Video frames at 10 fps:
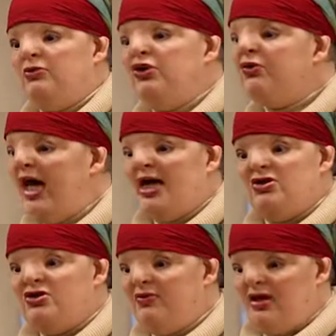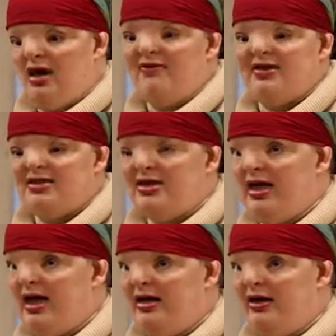You can do it
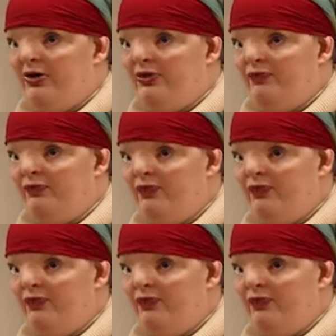obviously handheld,